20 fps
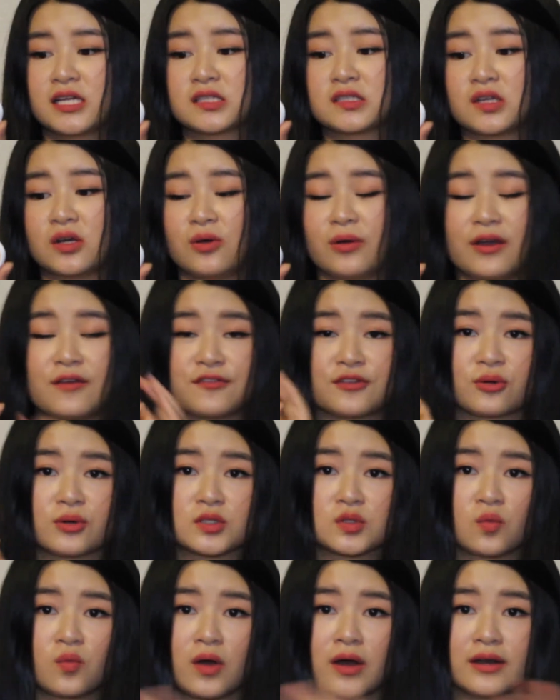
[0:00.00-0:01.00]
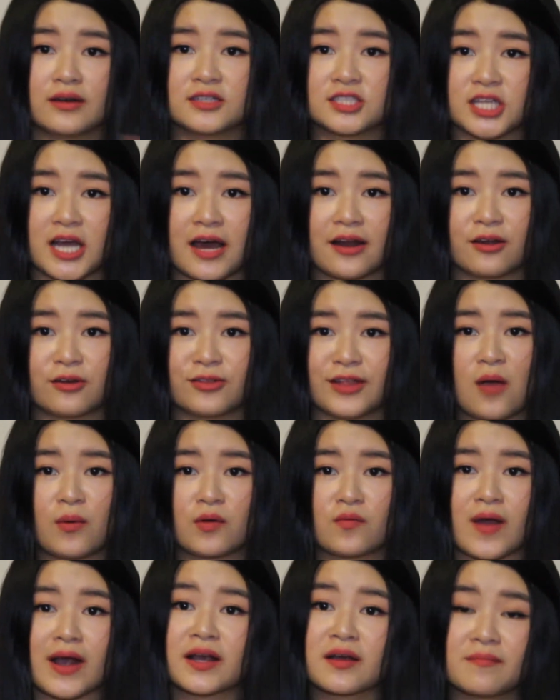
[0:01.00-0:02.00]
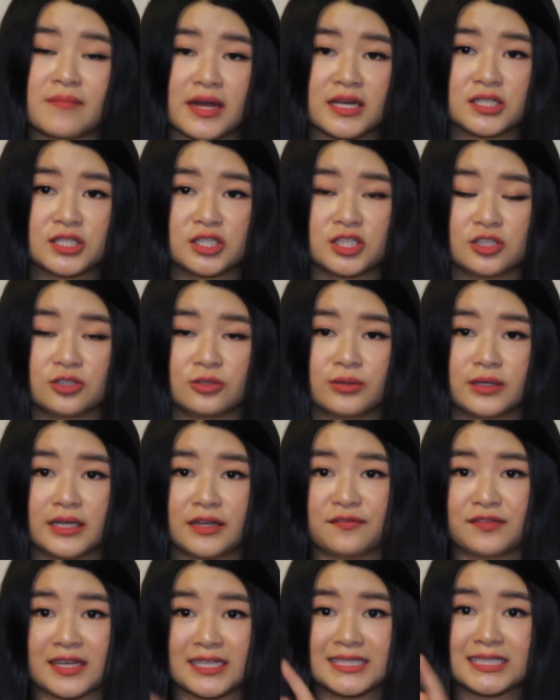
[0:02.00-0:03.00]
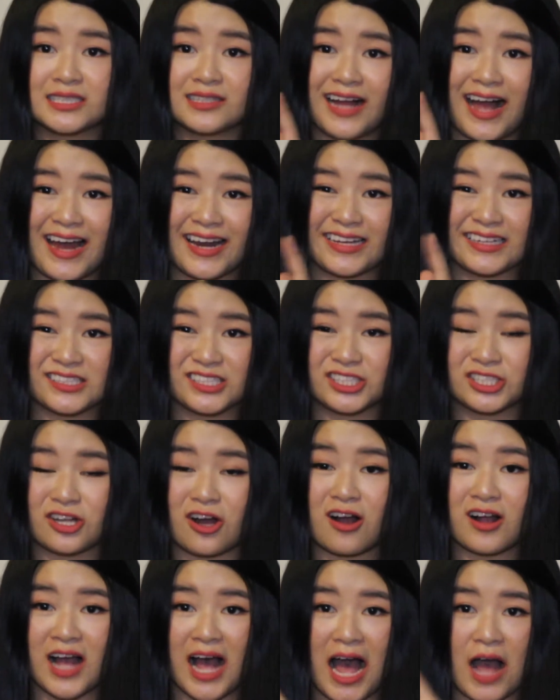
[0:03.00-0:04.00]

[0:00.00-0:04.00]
So if there was one shadow I would recommend to you, and if they still had it in stock,